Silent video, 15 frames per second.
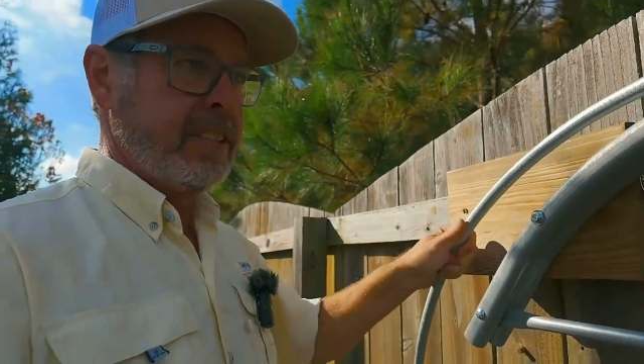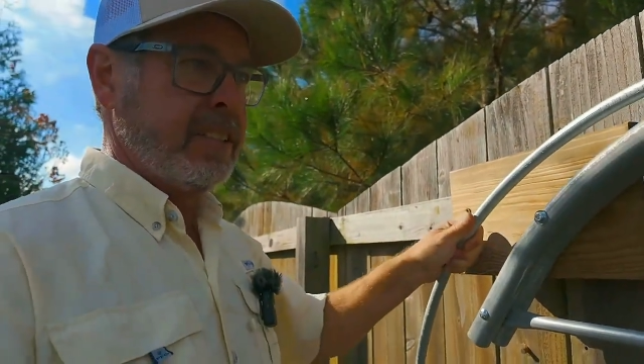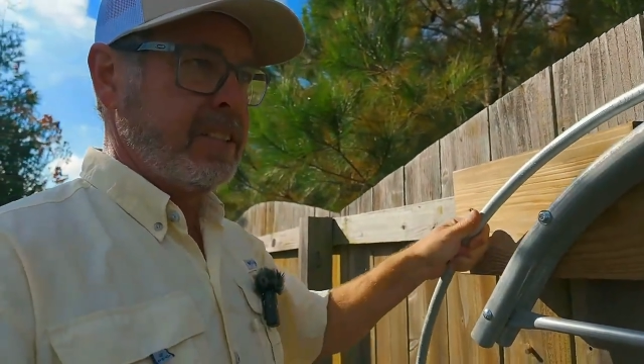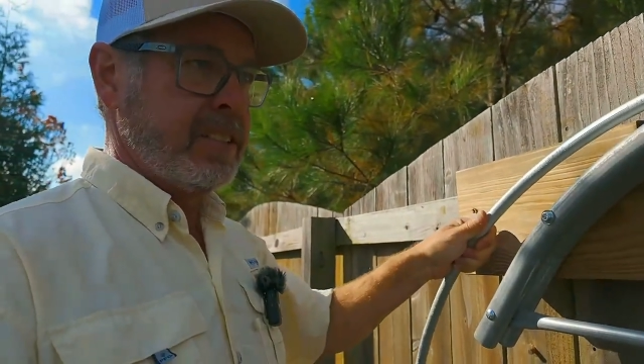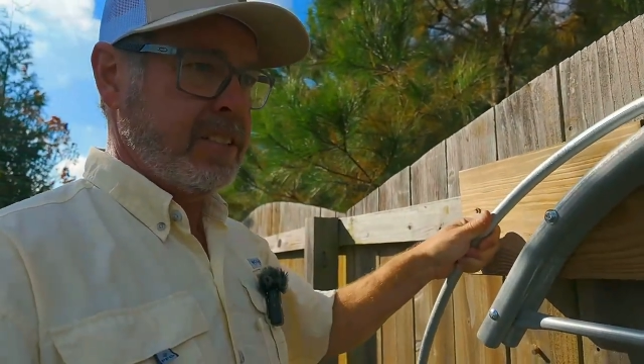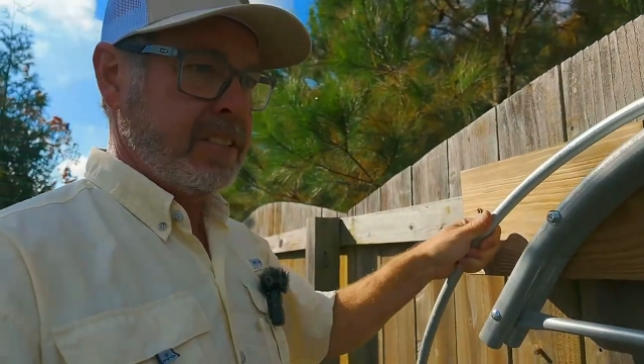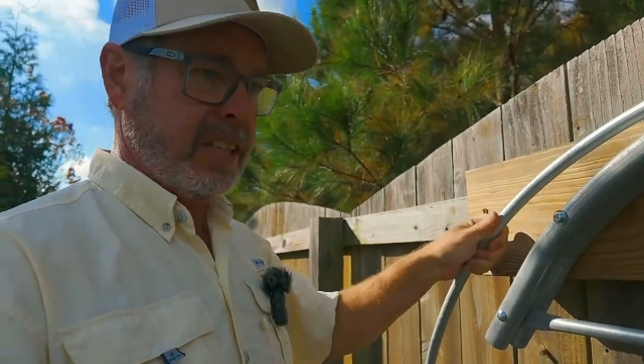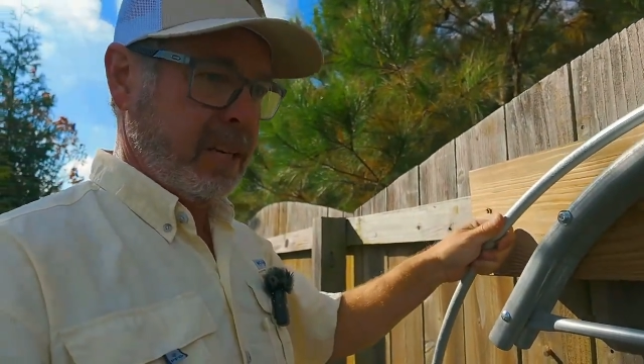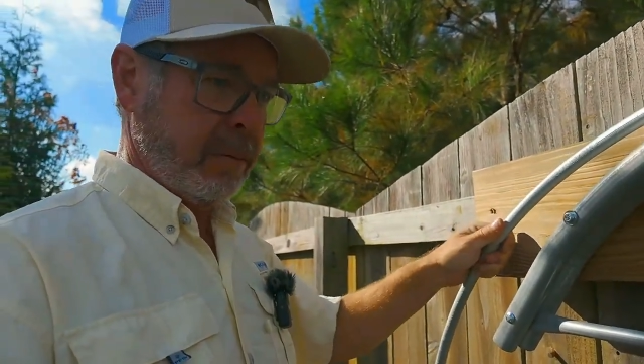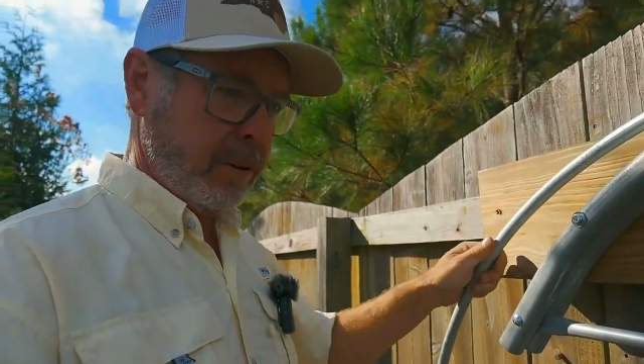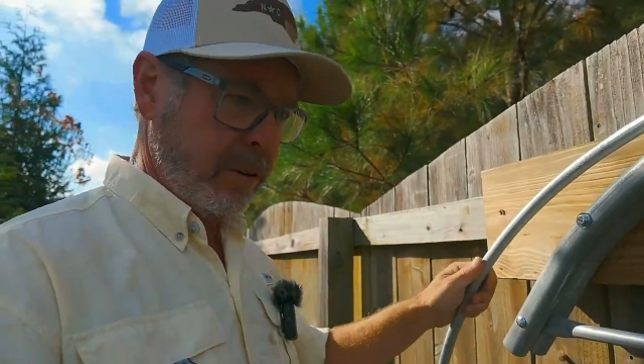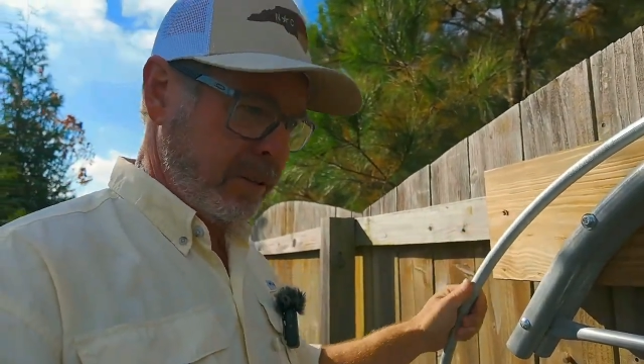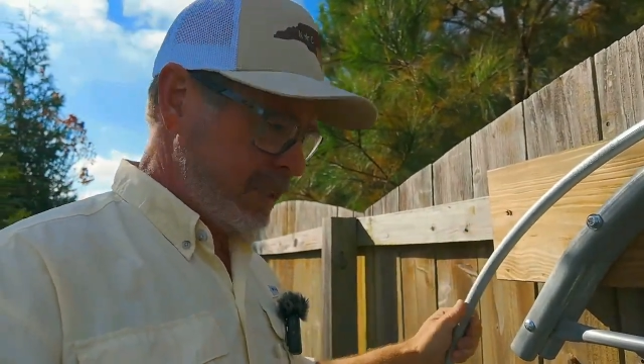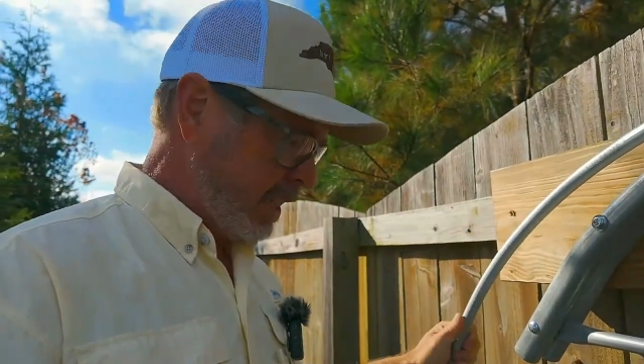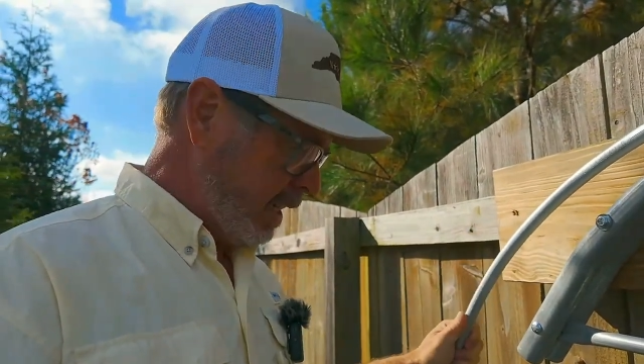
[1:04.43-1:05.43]
and you just keep
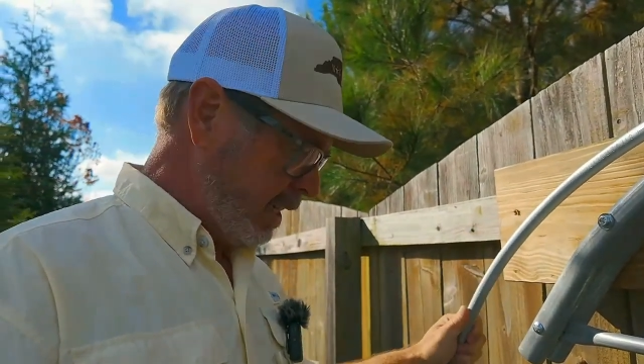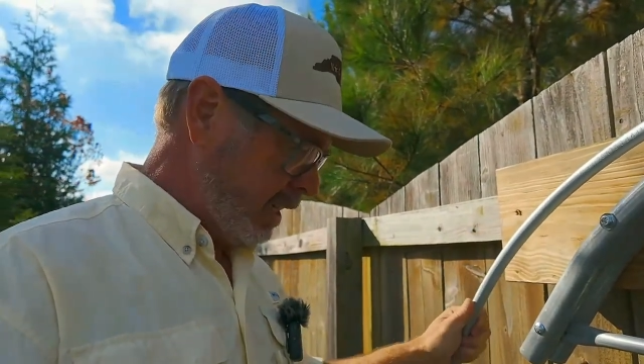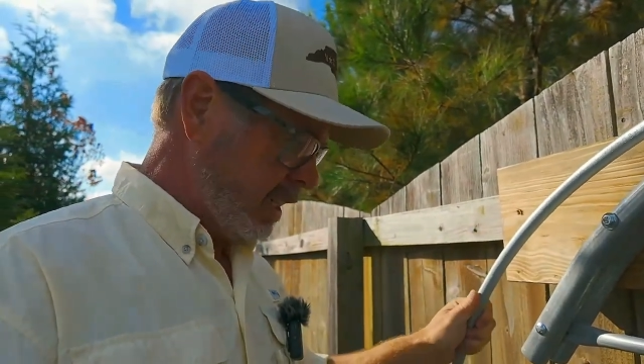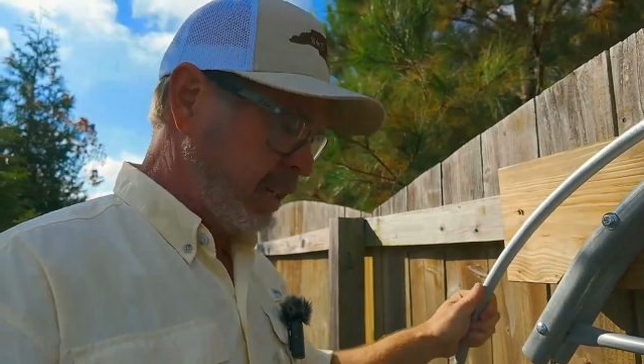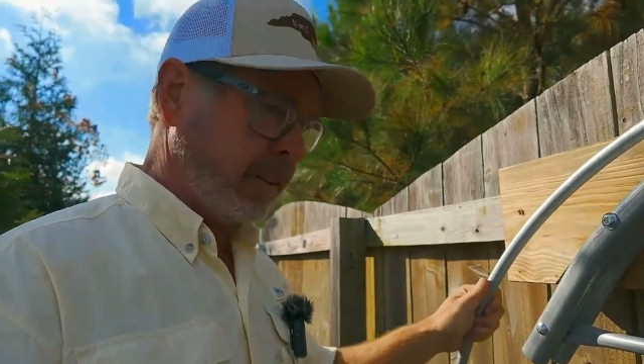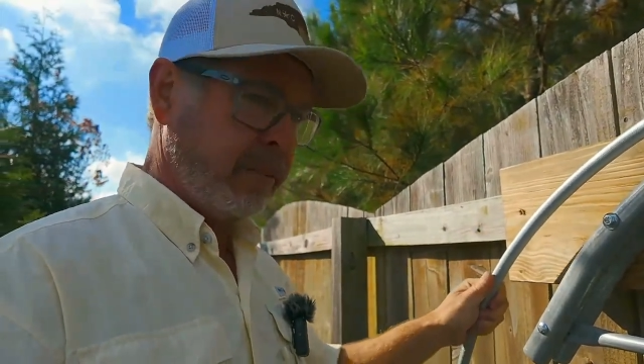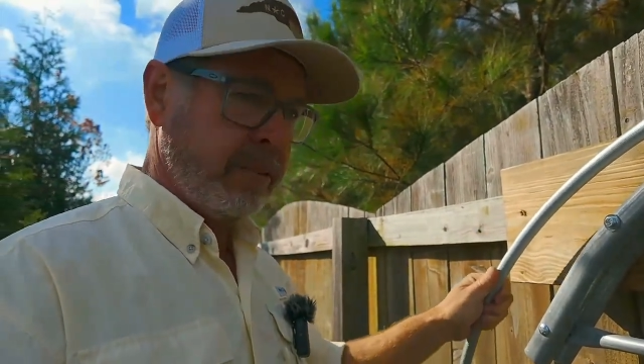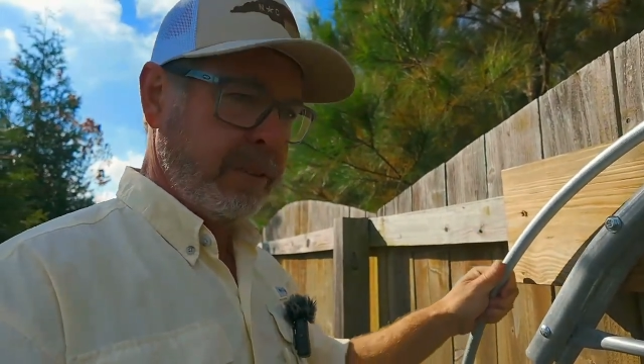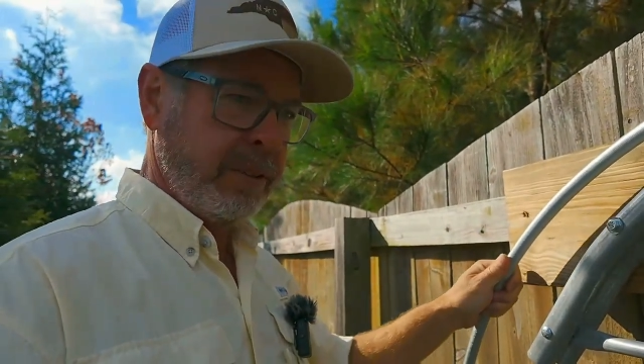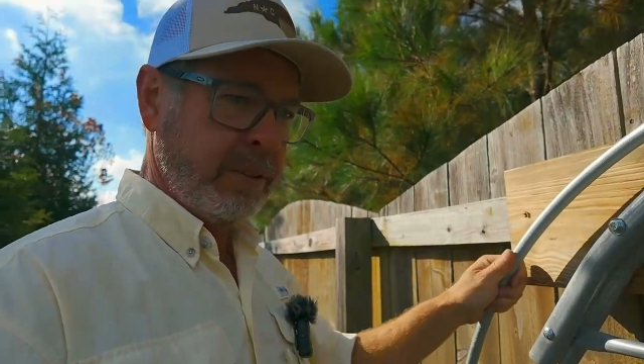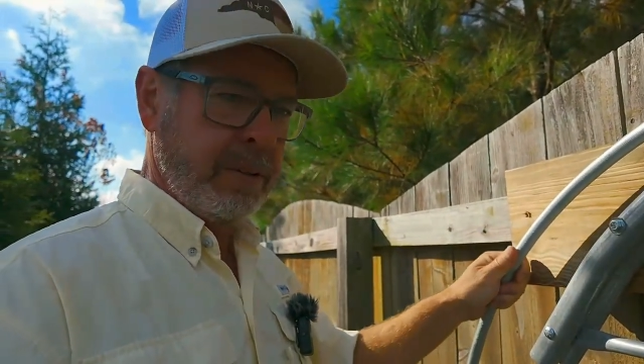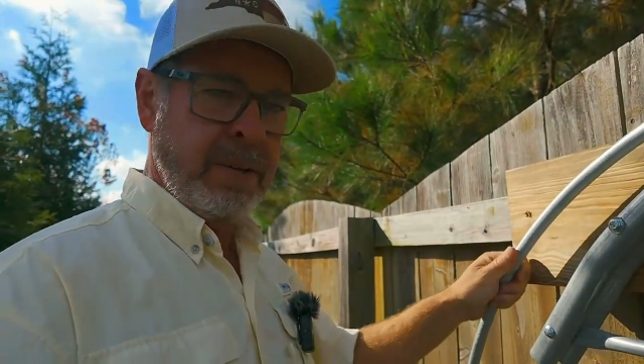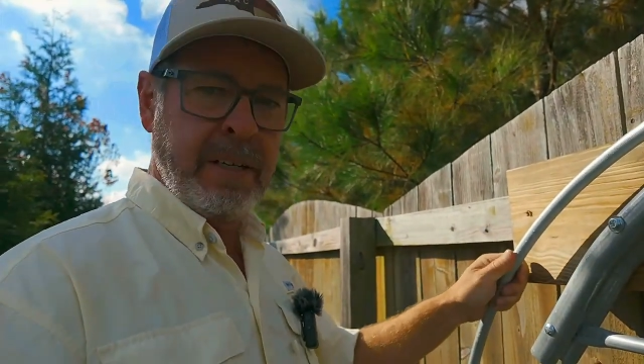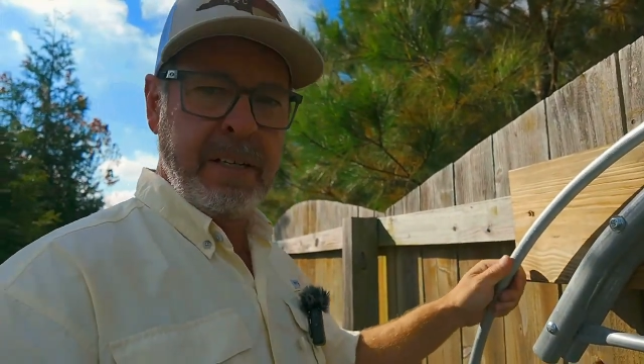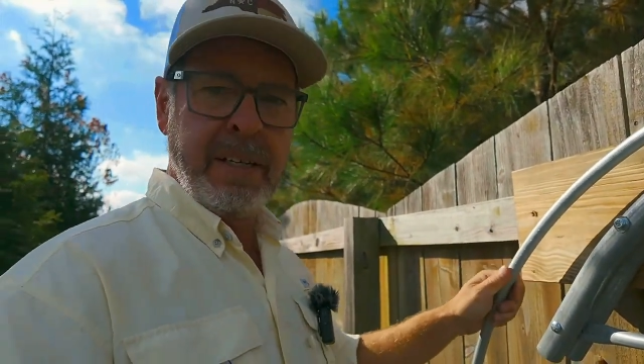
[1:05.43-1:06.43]
rotating it through.